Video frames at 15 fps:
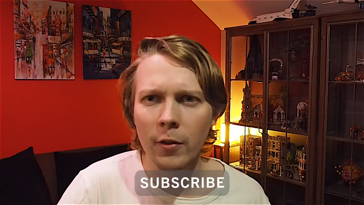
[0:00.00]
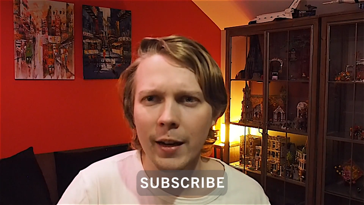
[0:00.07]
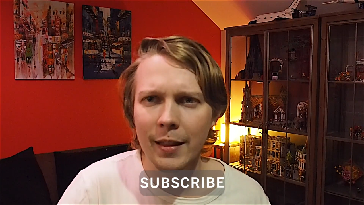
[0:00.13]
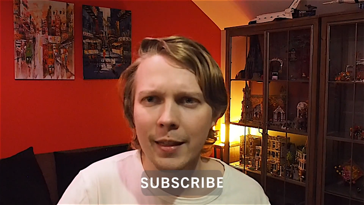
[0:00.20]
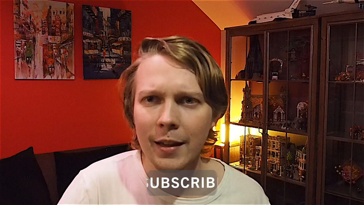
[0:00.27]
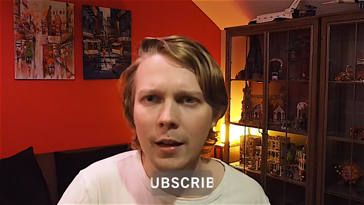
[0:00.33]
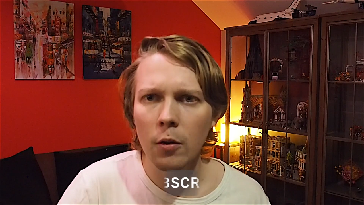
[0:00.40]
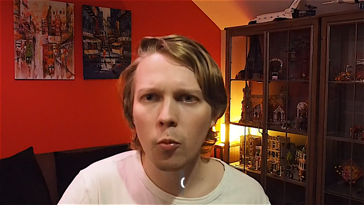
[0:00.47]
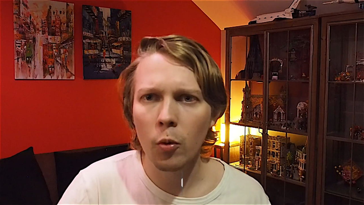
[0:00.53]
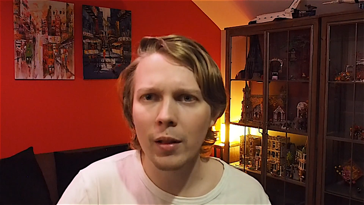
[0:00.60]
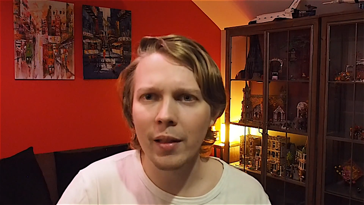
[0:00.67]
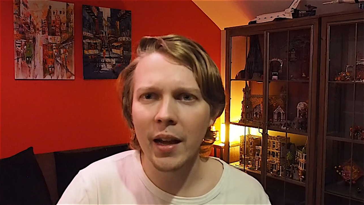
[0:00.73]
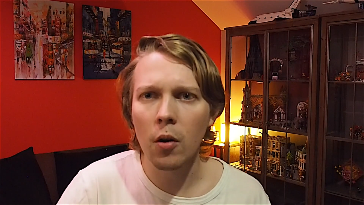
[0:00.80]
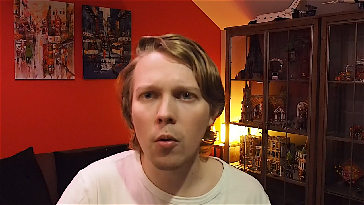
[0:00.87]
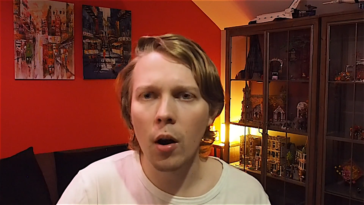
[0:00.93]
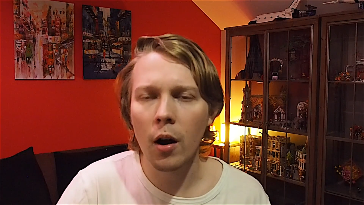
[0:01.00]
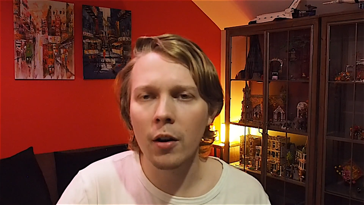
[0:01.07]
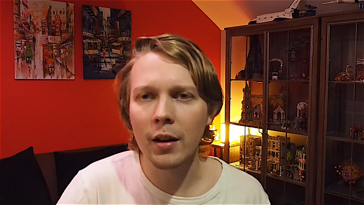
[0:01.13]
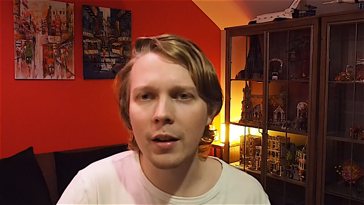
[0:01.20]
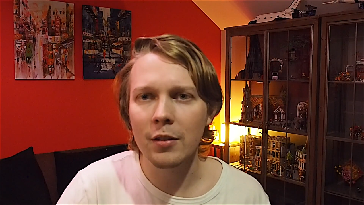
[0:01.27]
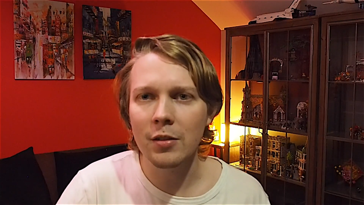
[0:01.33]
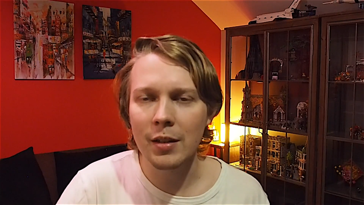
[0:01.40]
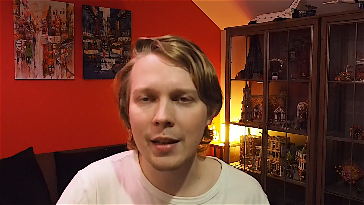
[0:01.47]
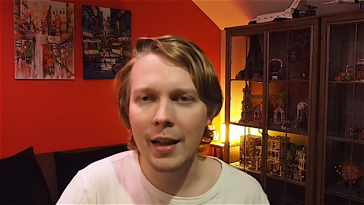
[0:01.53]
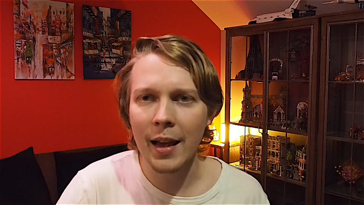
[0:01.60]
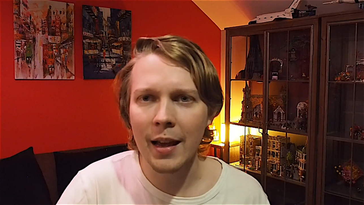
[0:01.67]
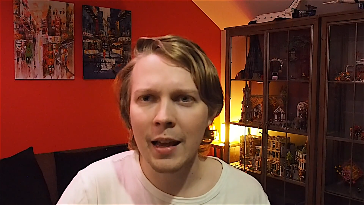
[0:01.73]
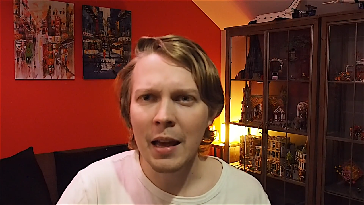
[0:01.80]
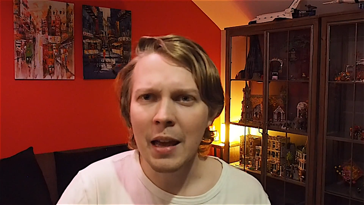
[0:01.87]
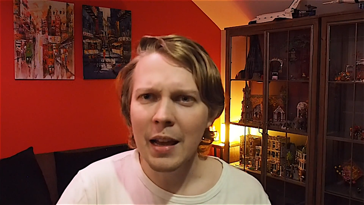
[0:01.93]
and I think what LEGO art is
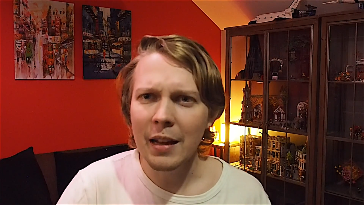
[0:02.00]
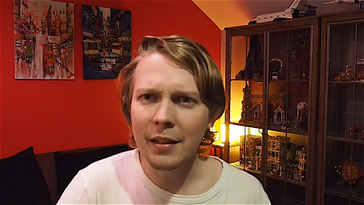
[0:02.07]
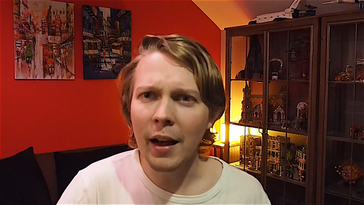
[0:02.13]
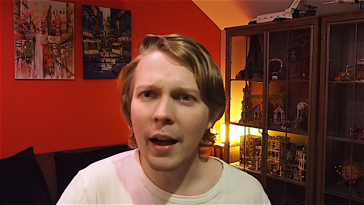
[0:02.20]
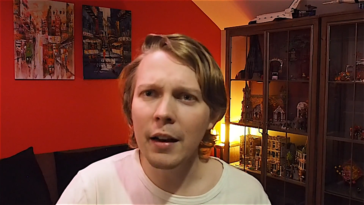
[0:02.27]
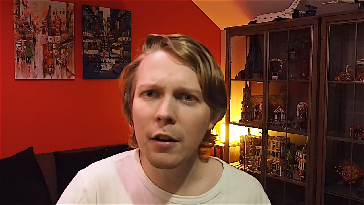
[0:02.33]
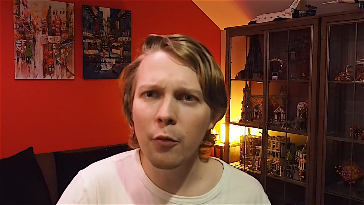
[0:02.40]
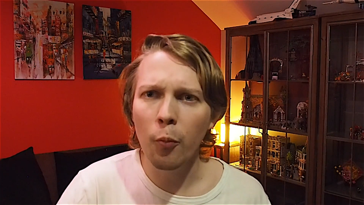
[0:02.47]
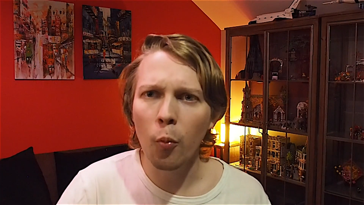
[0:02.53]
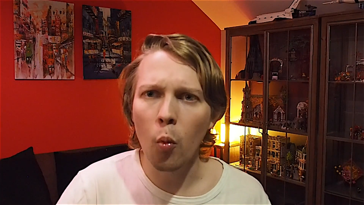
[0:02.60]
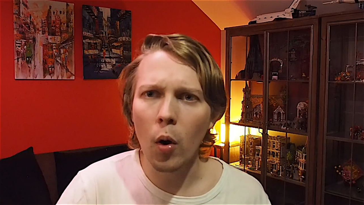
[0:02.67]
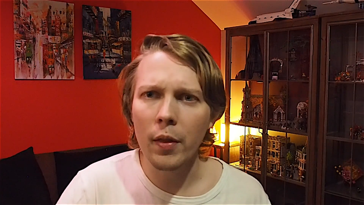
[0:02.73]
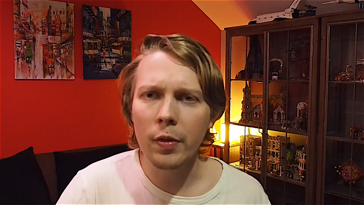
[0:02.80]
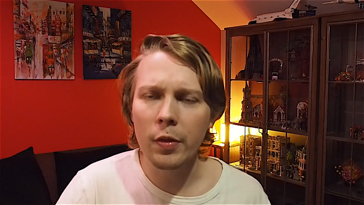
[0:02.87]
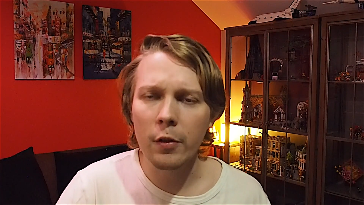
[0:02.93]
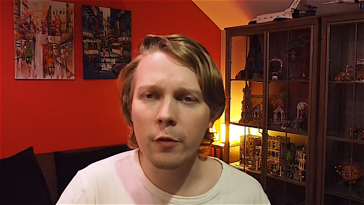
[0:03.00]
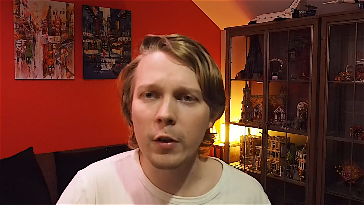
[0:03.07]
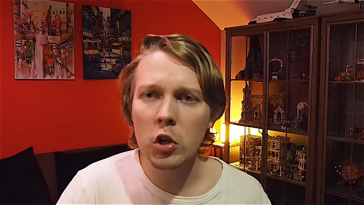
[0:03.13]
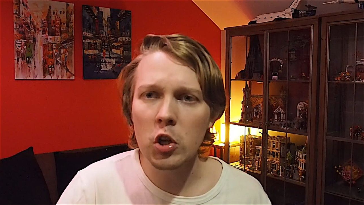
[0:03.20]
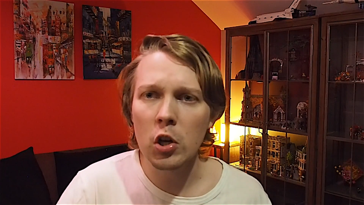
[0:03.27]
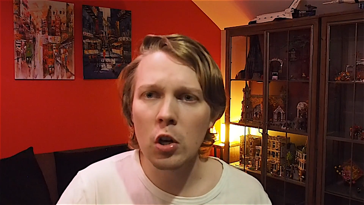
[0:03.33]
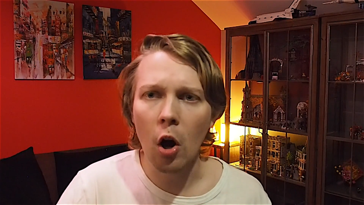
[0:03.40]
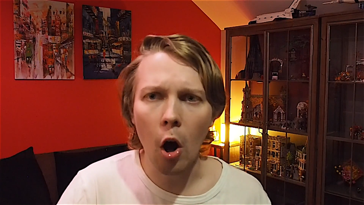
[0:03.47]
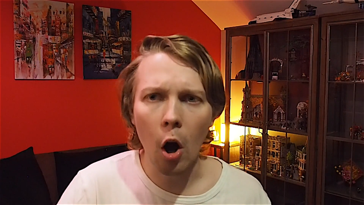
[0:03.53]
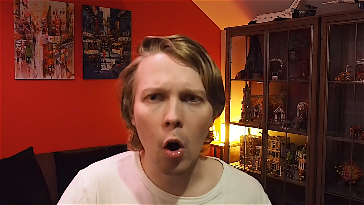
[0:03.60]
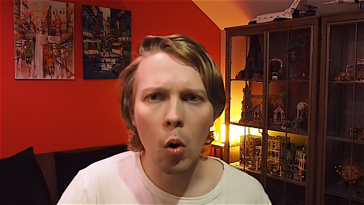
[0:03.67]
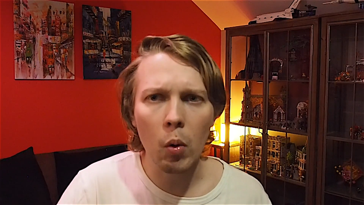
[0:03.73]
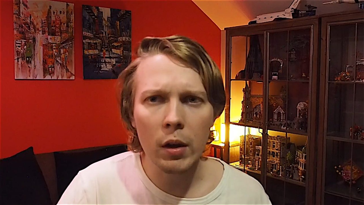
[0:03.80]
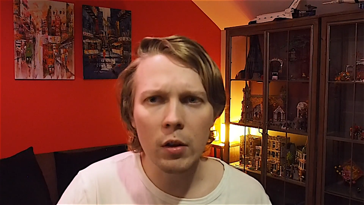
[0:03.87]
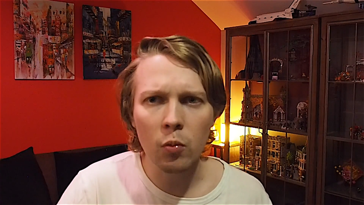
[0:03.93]
today is kind of what the vision
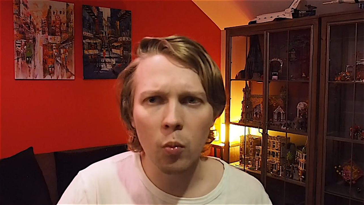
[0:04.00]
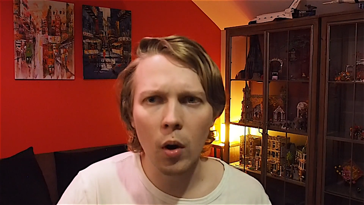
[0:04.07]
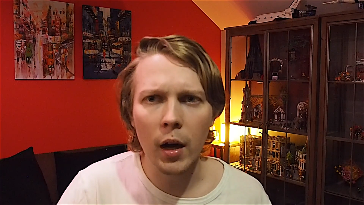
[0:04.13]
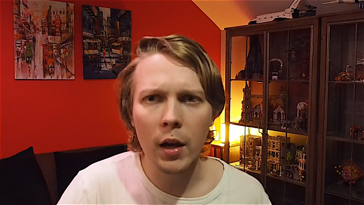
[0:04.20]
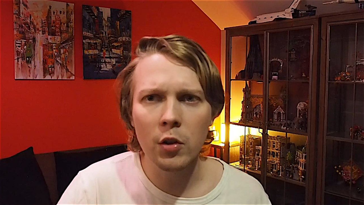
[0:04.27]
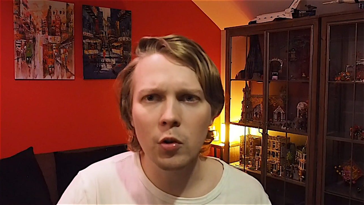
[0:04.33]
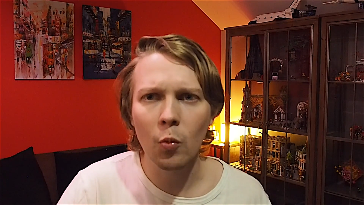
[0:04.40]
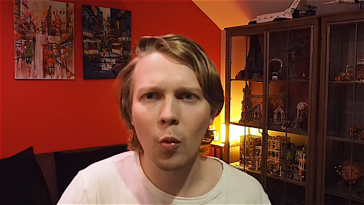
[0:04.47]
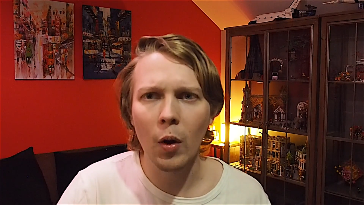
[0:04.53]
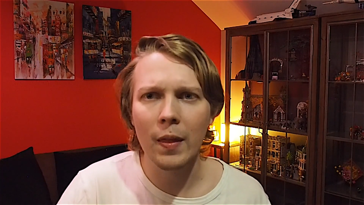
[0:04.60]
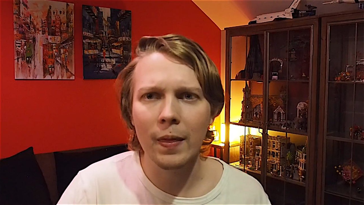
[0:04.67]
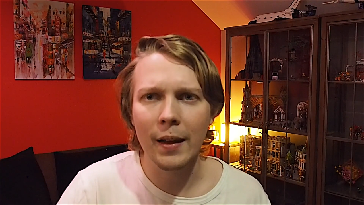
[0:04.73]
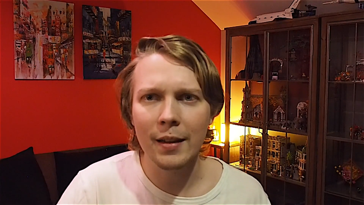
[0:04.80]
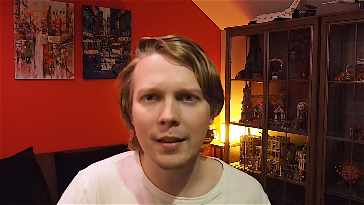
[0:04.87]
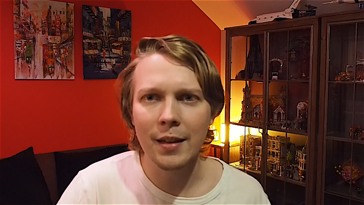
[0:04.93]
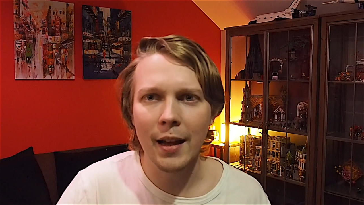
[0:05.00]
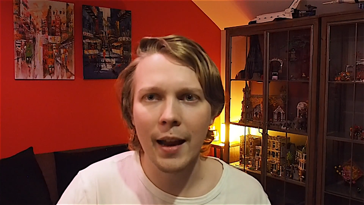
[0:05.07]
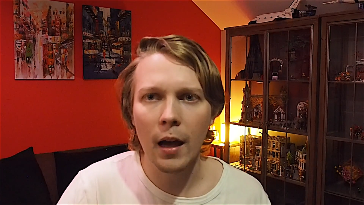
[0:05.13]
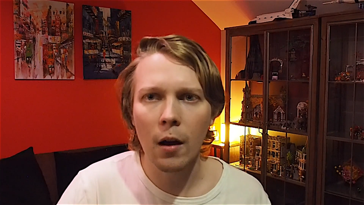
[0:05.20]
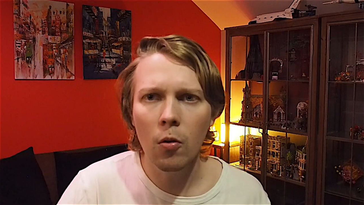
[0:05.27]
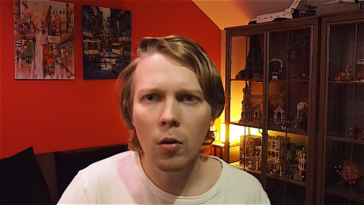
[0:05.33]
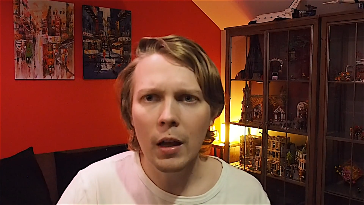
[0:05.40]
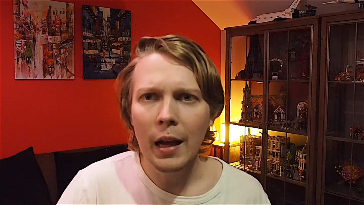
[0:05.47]
always was when they set out,